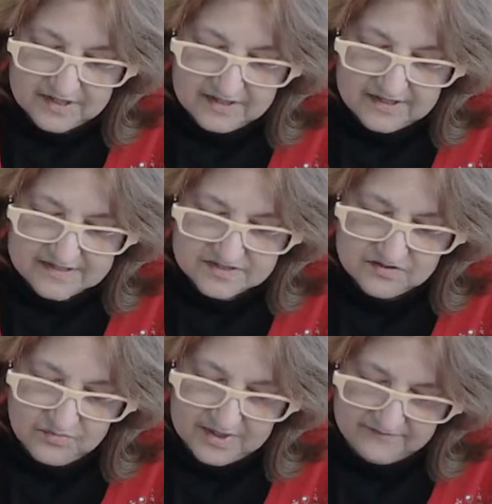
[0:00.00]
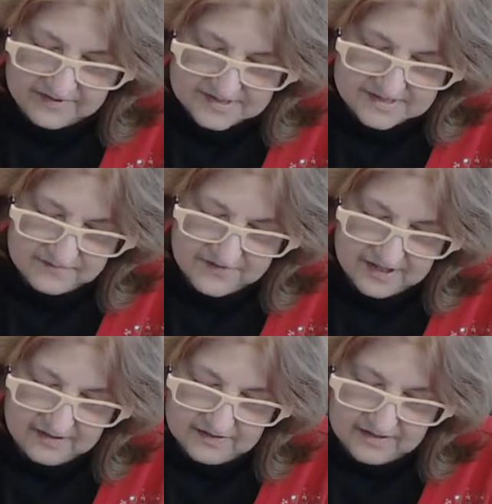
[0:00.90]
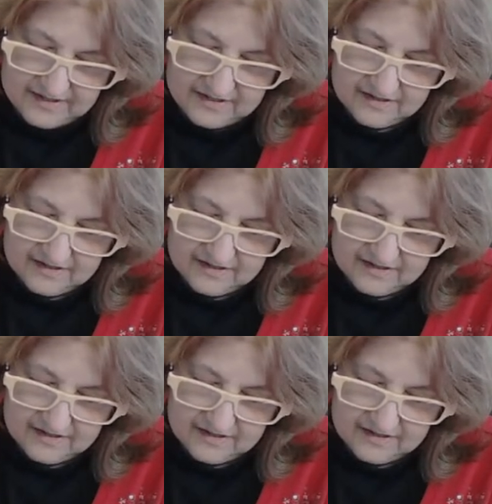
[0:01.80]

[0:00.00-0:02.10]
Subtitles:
unless they're weaving something like